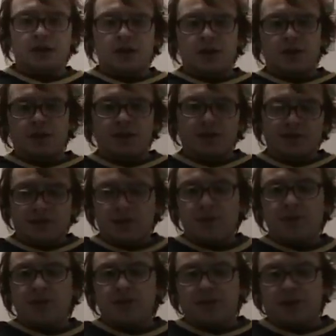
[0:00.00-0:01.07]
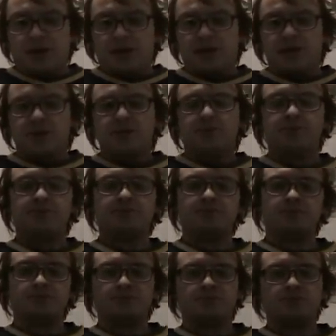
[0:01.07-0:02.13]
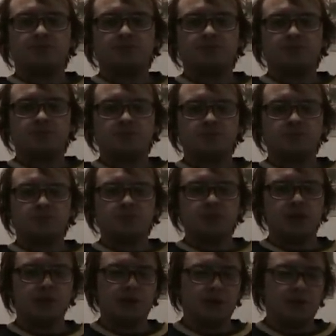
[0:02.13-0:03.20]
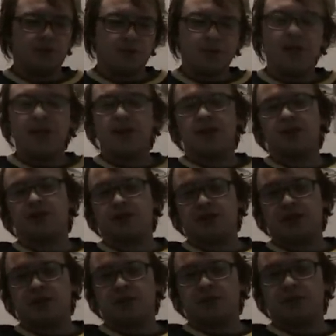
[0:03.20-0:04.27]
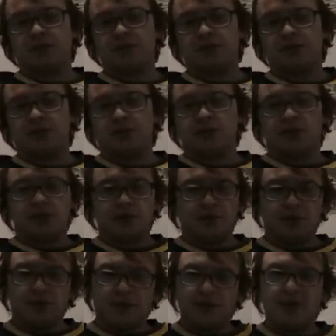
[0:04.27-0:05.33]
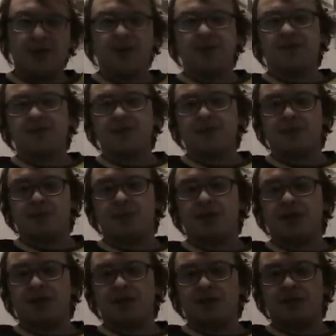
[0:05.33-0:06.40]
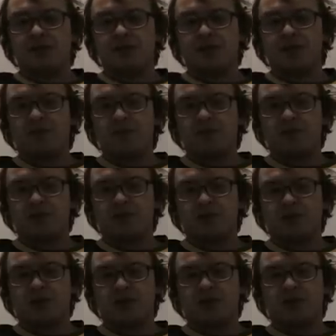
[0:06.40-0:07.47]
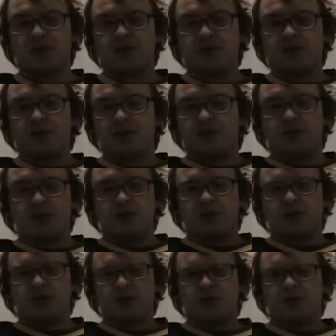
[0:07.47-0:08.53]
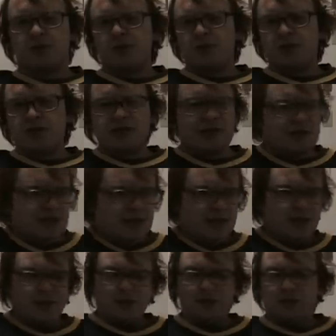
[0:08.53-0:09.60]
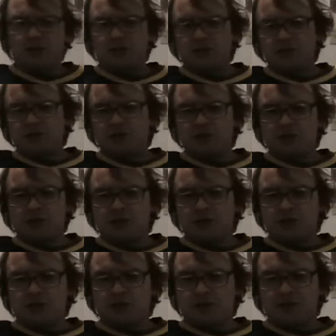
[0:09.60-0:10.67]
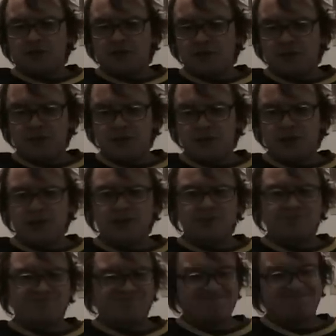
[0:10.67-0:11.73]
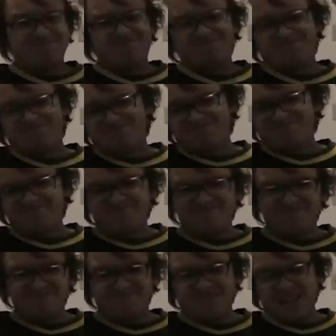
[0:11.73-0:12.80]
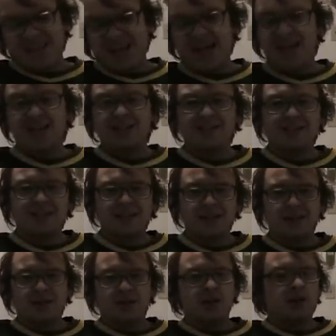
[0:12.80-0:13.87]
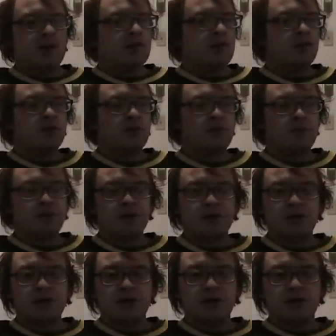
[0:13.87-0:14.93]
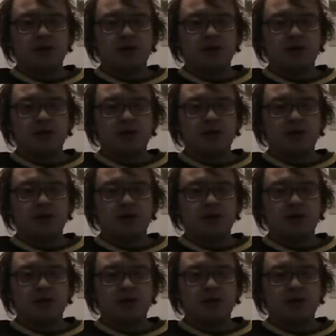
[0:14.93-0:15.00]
about dumping the puck in, about playing their game, about getting it deep and making the defenseman turn around. First period, they did it. Second period, they kind of did it. The third period,